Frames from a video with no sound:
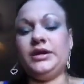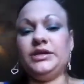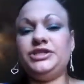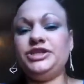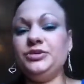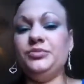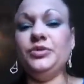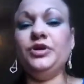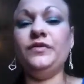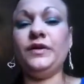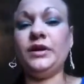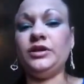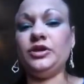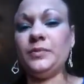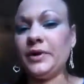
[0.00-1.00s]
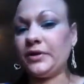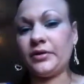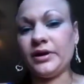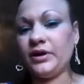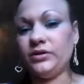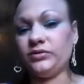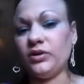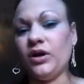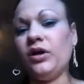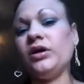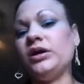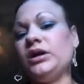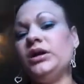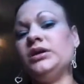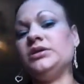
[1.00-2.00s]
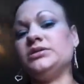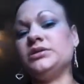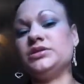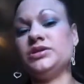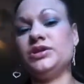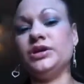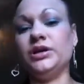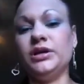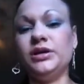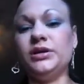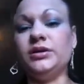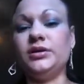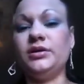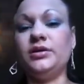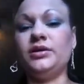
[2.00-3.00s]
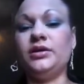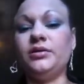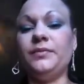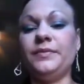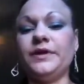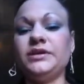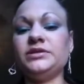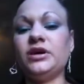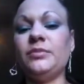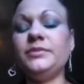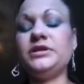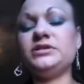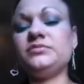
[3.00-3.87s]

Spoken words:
gets you moving, no matter how long it is good. They taught me